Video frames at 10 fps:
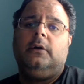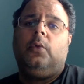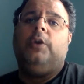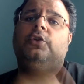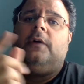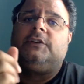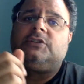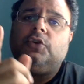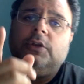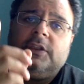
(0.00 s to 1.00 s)
When you have a
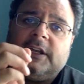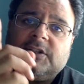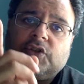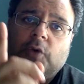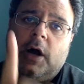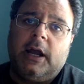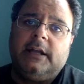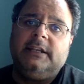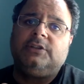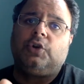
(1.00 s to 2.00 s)
student that's strong
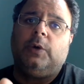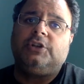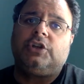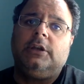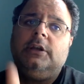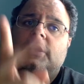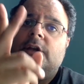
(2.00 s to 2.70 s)
on intuition,